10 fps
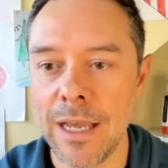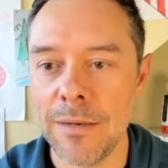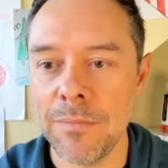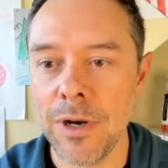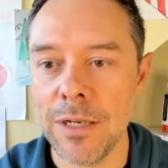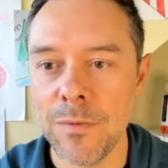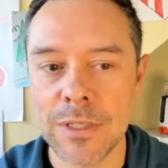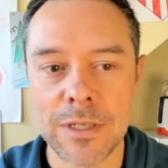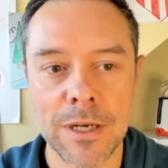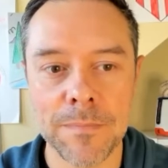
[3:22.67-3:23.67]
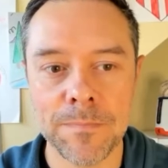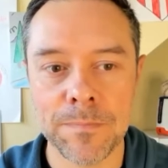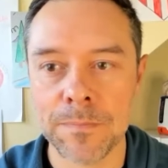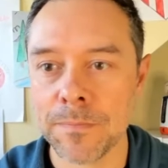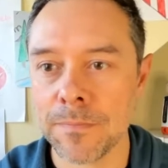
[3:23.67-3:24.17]
Braden, what's up?
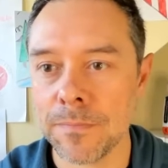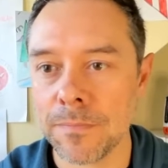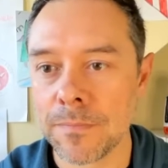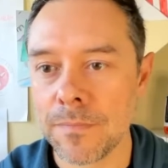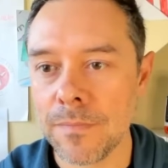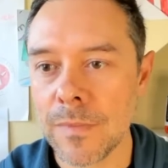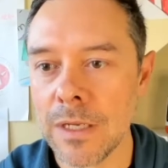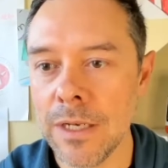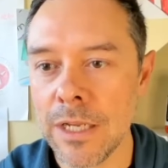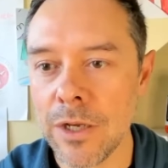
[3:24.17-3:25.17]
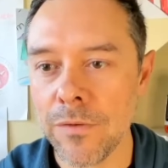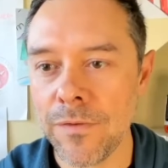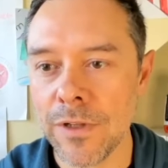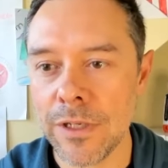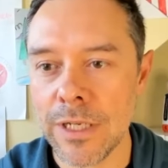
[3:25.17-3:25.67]
Nico,
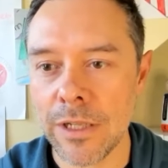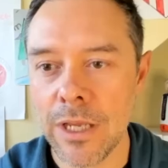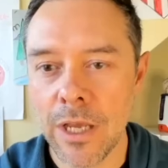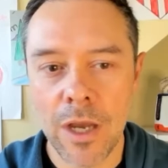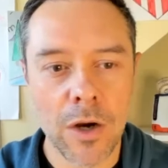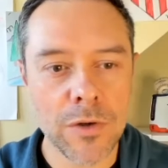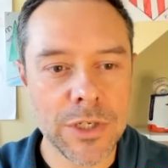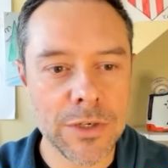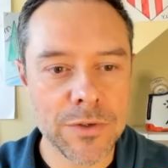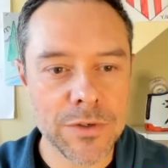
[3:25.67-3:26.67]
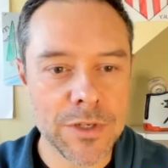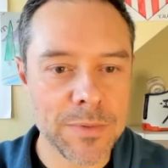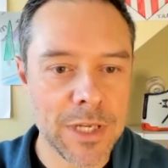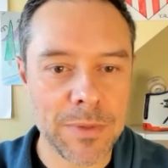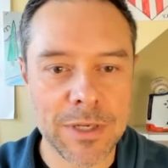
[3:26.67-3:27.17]
Philly Dilly, OG users
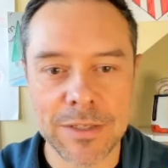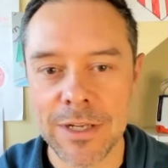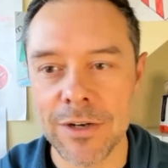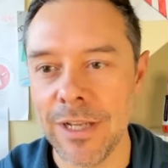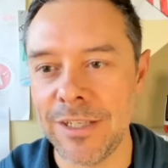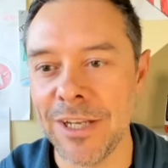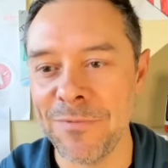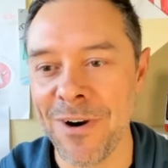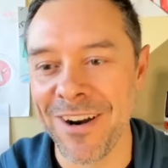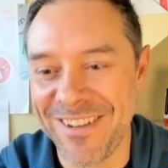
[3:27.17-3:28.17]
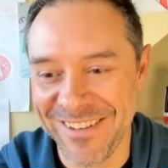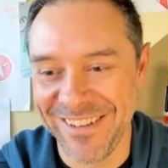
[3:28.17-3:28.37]
upset because the internet doesn't work.